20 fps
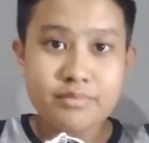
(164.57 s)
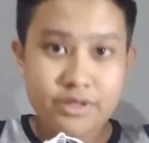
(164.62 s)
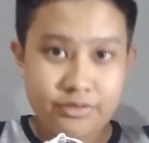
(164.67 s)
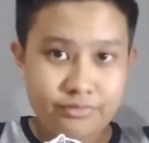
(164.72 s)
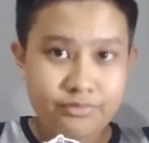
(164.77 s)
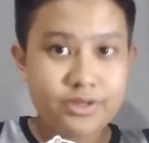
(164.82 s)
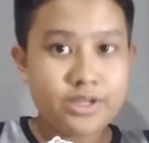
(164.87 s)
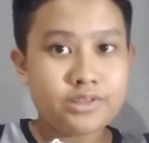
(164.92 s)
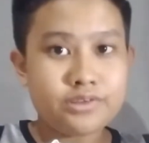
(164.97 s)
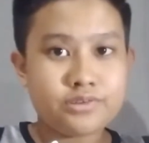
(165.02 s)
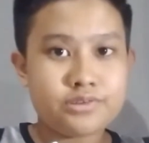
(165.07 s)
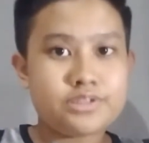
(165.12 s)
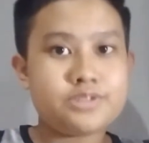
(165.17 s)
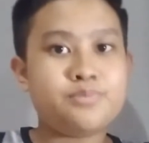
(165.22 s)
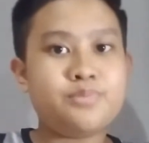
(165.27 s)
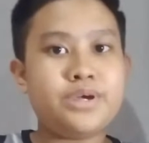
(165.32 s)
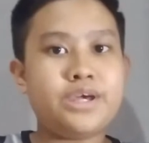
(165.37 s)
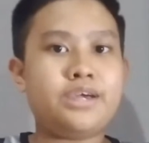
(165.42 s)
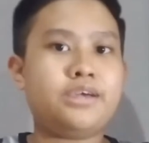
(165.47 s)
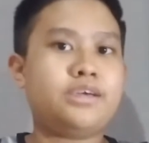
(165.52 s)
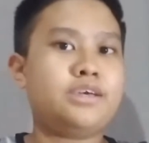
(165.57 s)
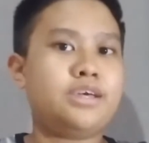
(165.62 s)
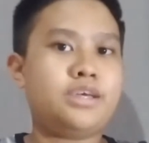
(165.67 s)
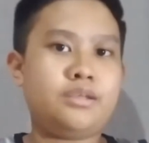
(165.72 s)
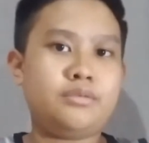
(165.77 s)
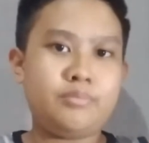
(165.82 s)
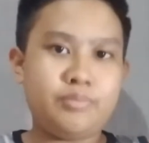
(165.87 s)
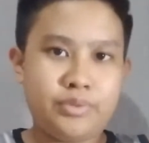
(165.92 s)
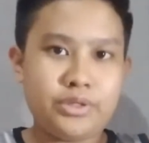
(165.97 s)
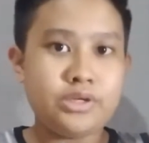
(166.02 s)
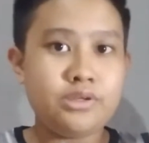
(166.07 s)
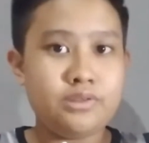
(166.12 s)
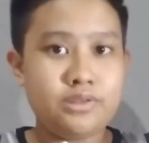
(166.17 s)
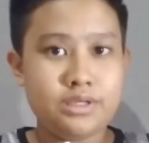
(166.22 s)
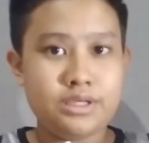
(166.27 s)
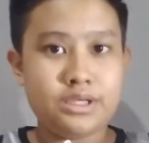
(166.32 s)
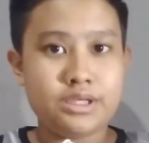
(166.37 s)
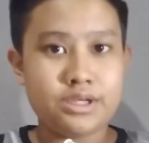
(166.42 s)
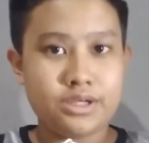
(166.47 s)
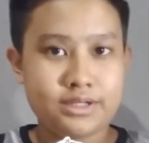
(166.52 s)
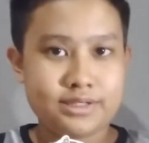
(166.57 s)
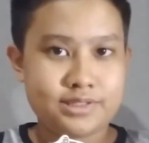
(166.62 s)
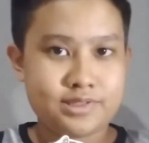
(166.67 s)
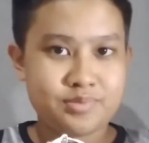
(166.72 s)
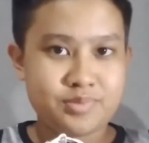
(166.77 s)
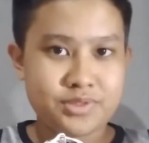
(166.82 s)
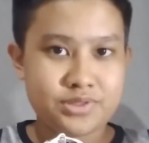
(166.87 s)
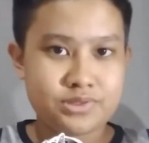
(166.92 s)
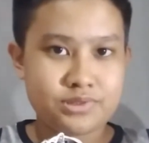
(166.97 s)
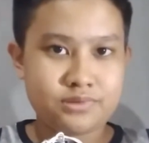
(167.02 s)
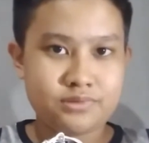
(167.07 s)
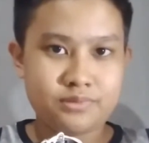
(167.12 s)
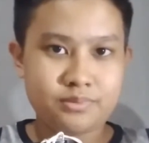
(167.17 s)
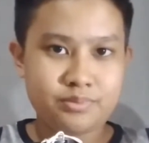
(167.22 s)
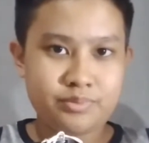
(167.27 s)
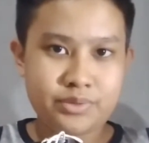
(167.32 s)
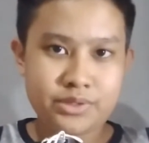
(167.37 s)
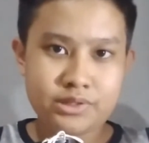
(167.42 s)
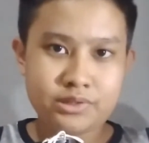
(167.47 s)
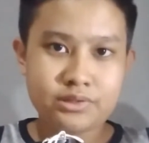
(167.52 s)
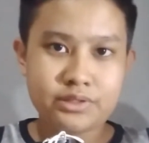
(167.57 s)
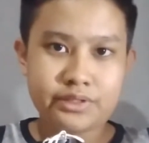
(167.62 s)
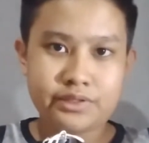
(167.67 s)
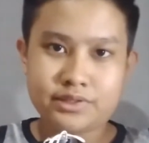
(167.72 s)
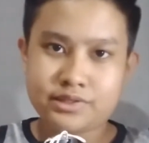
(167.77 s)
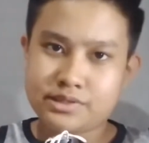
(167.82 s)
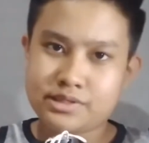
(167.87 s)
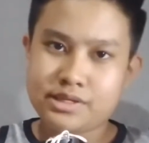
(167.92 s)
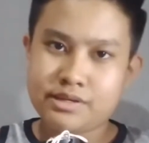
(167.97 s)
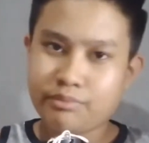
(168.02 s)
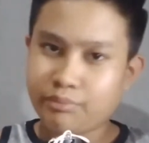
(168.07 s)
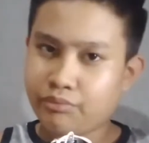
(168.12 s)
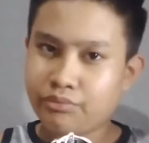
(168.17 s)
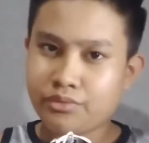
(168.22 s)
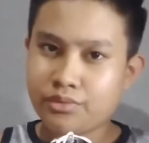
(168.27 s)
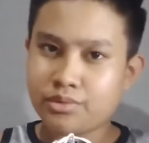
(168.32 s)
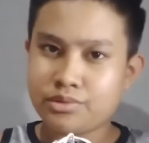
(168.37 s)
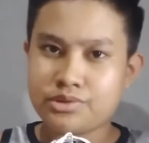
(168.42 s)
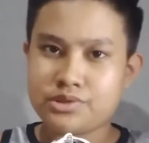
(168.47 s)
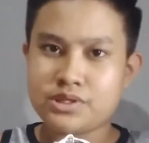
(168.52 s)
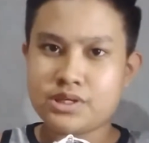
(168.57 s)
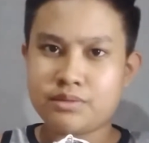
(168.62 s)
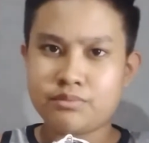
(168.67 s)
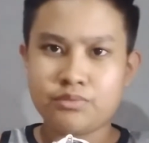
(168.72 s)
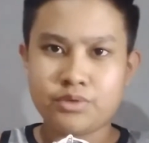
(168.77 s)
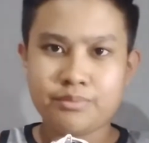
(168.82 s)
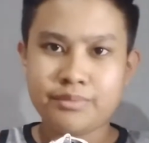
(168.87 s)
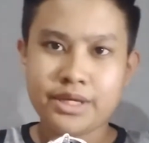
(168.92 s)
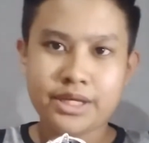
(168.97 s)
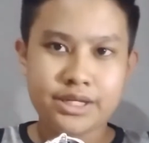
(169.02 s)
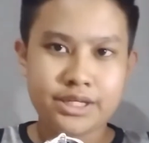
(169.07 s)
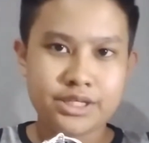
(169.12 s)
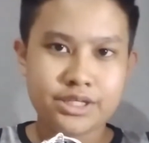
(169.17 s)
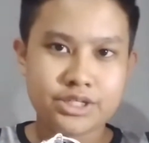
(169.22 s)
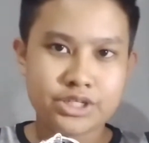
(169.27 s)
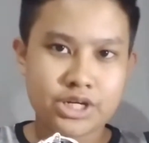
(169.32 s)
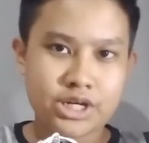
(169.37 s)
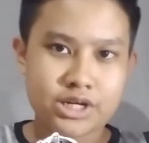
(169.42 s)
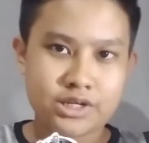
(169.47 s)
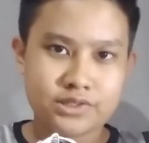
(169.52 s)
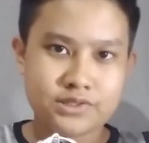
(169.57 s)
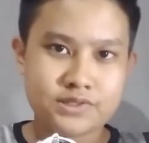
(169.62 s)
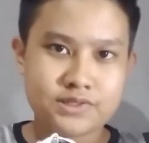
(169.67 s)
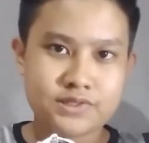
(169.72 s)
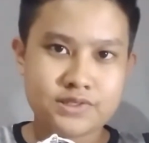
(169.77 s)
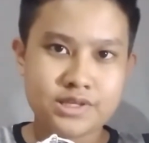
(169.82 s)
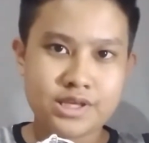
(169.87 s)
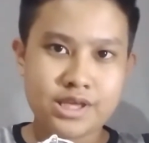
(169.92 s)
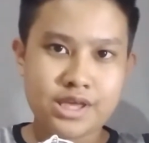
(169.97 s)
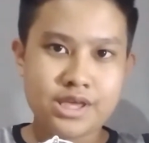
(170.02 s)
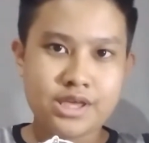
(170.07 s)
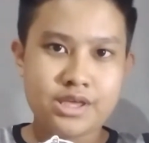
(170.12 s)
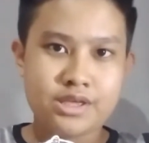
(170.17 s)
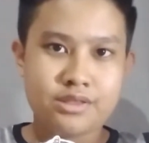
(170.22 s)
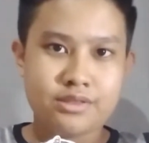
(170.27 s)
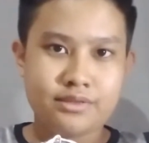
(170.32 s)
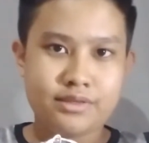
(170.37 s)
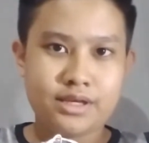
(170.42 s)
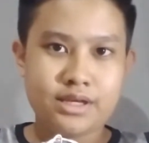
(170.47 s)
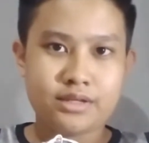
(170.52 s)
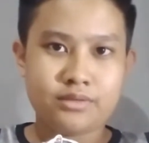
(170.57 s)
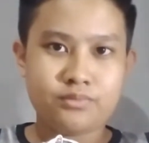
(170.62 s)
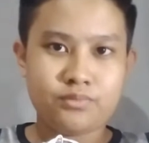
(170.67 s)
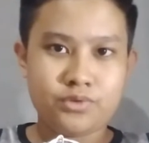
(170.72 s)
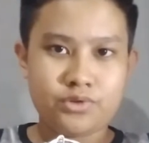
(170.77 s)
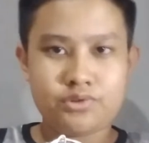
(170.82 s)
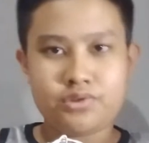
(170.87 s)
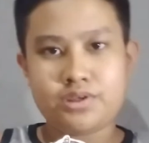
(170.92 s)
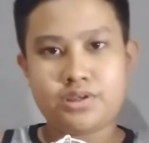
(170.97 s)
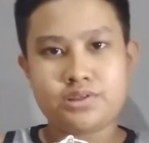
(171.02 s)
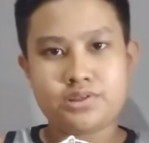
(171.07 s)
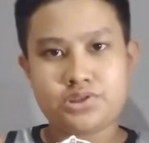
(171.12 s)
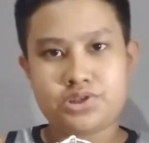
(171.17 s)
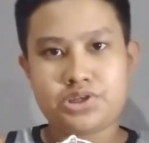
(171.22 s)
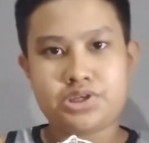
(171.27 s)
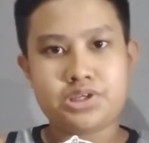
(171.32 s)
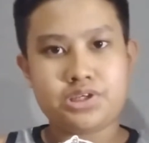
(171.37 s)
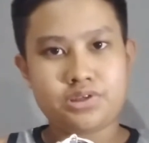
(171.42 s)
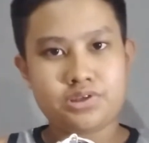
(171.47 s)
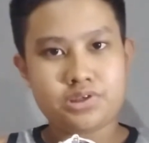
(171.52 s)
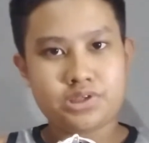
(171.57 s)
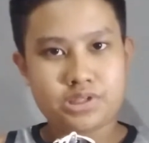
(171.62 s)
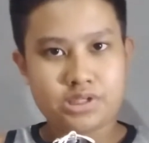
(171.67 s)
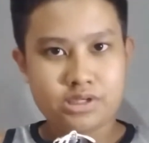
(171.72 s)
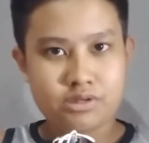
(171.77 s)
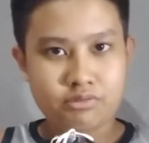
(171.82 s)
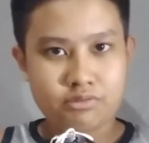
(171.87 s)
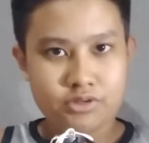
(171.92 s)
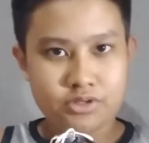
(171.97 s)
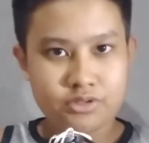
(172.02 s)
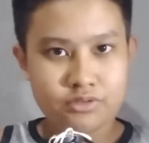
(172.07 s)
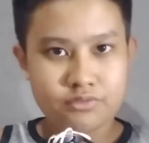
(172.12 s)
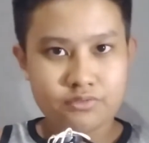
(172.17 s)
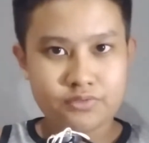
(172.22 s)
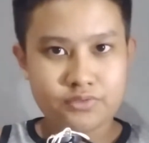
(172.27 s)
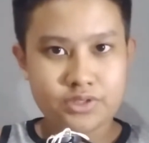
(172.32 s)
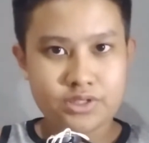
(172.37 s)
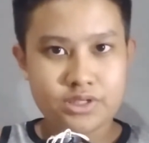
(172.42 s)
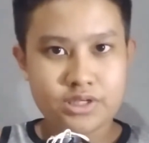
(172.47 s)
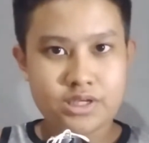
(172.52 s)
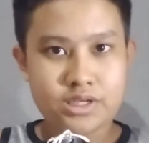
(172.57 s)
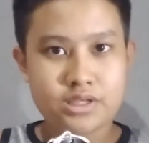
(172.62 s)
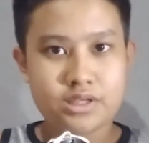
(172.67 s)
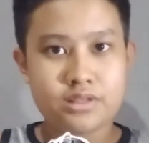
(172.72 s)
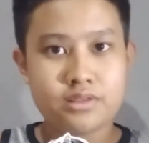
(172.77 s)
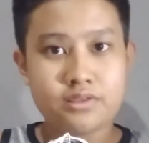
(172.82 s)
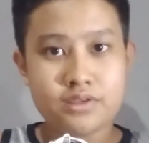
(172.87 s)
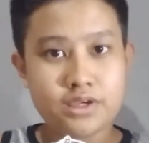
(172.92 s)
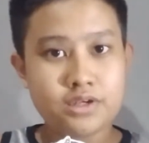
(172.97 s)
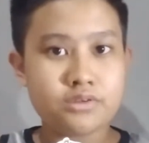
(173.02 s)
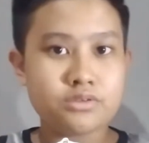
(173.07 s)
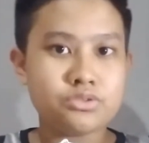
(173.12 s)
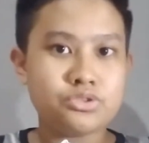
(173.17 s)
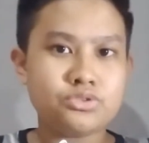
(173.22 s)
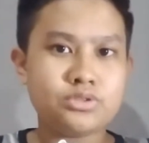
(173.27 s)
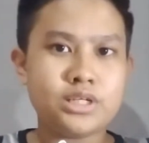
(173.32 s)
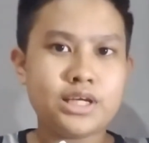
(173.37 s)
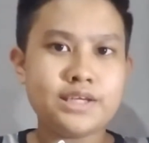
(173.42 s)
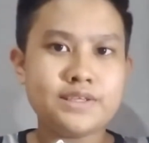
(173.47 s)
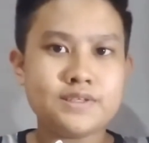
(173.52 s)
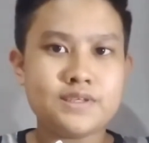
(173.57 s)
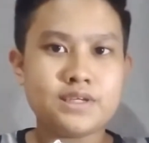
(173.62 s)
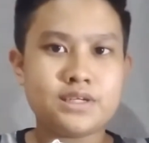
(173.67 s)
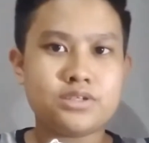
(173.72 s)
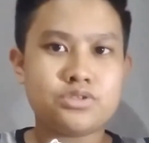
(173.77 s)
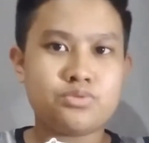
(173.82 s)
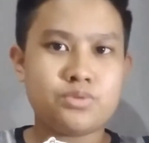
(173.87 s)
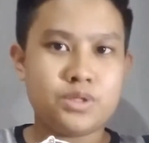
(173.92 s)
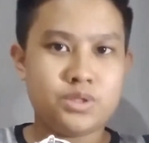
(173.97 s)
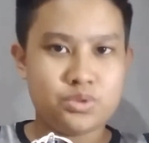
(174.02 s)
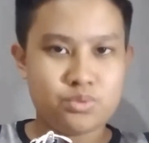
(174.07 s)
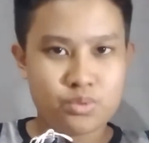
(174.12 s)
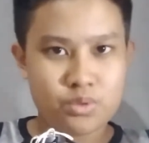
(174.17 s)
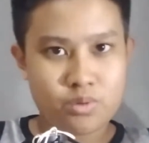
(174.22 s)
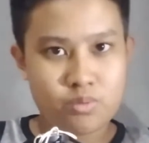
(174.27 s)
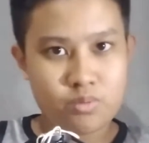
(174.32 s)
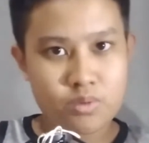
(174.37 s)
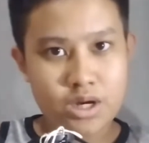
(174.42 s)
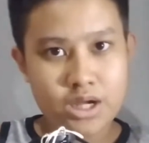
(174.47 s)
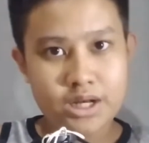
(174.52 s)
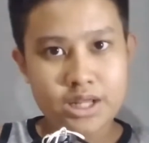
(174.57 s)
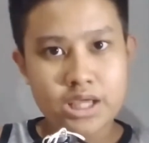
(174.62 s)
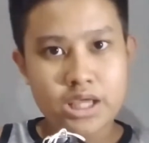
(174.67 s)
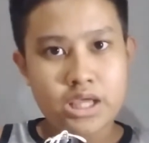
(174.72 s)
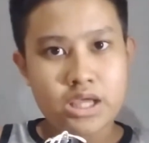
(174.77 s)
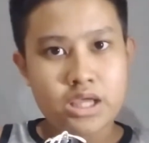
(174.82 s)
my father's back and paid the hospital bill except for some remaining costs that were then taken care of. And then on July 2nd, 2021,